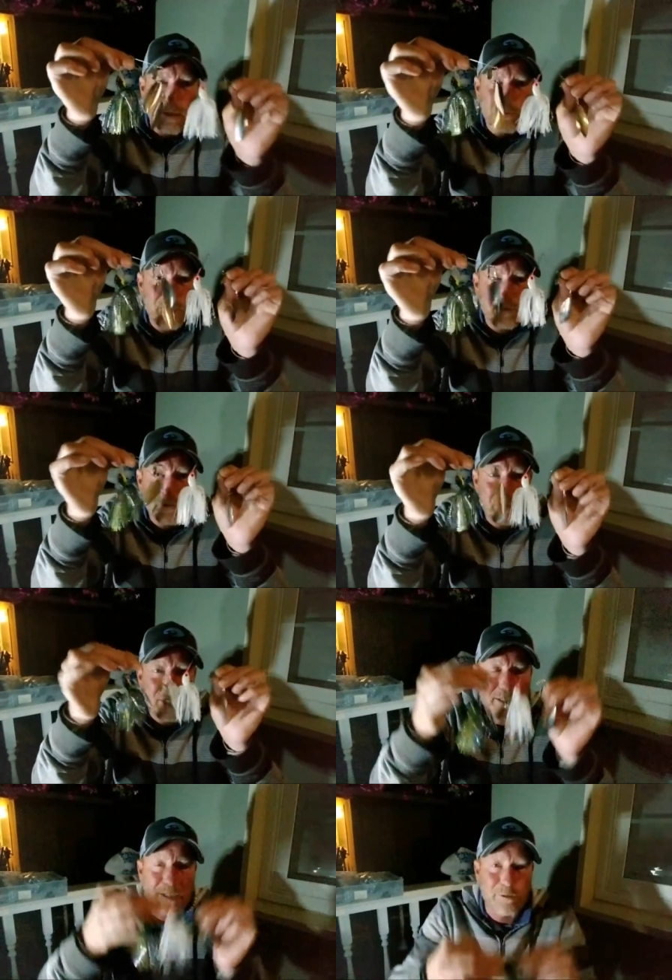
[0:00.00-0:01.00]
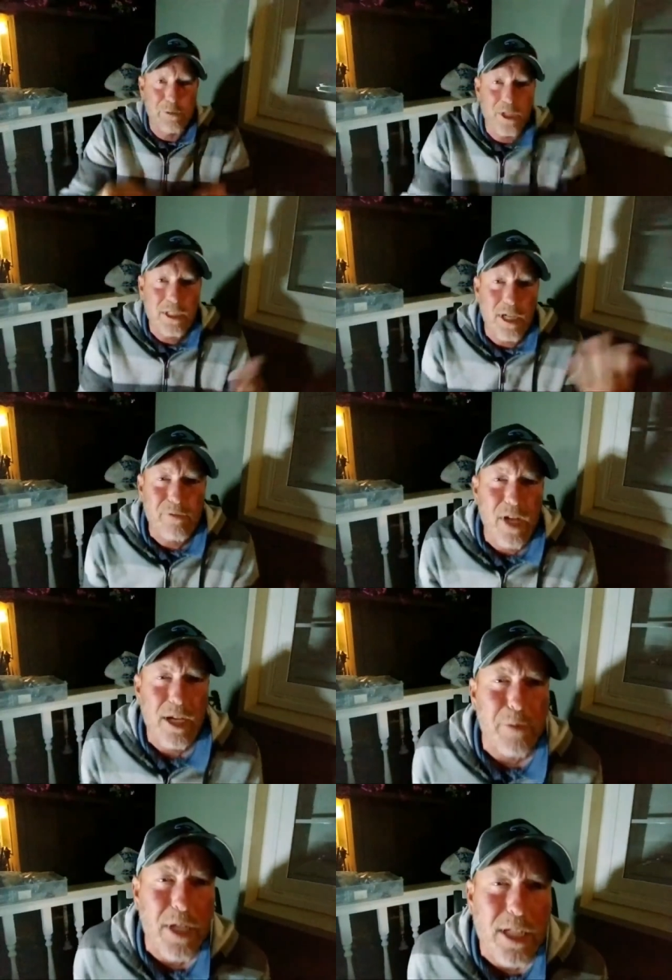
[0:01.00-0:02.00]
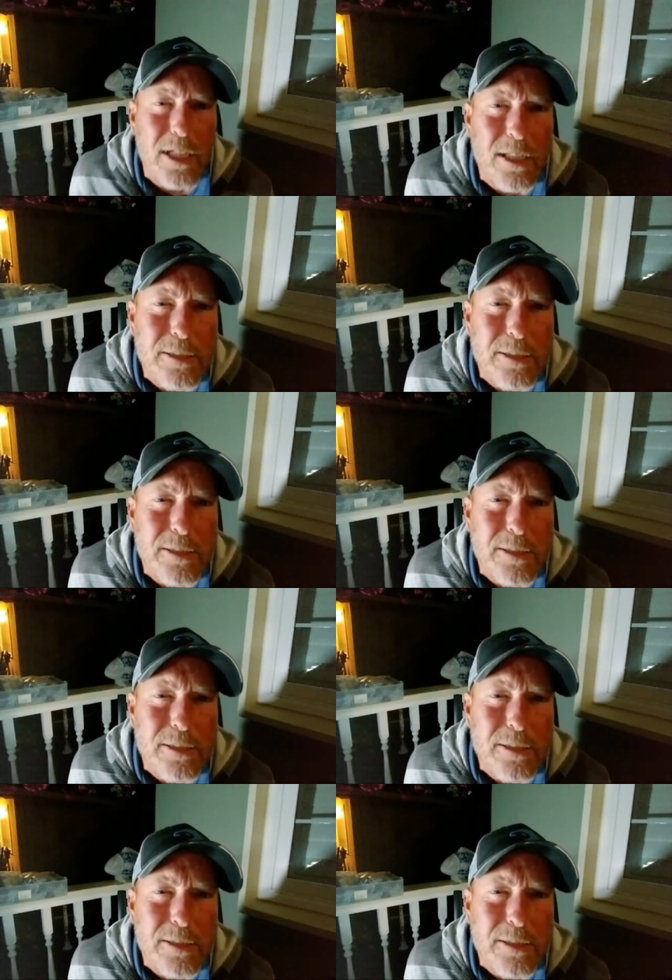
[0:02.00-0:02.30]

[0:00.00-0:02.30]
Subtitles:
I mean, trust me, these things work. I've caught them on it.